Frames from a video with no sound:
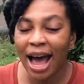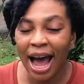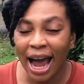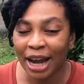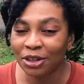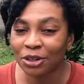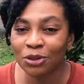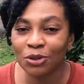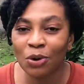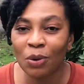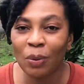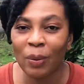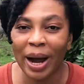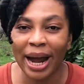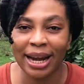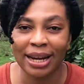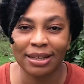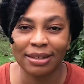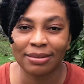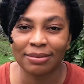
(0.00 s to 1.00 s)
I don't know
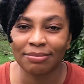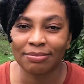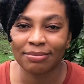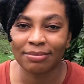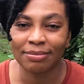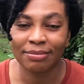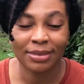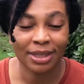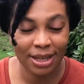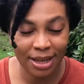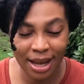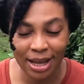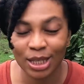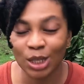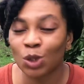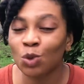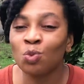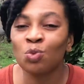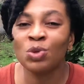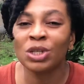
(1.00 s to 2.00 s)
why.
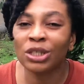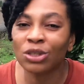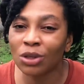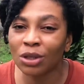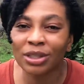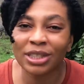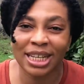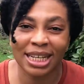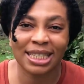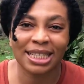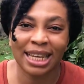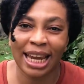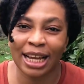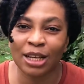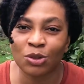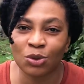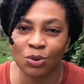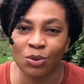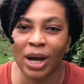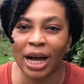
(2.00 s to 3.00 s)
Yes, we don't just
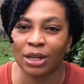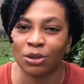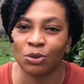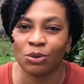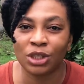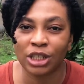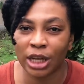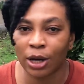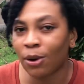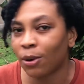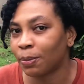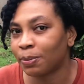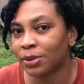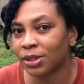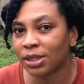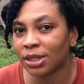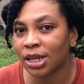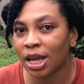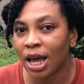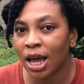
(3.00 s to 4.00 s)
like to go and do
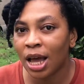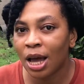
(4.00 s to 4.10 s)
checkups.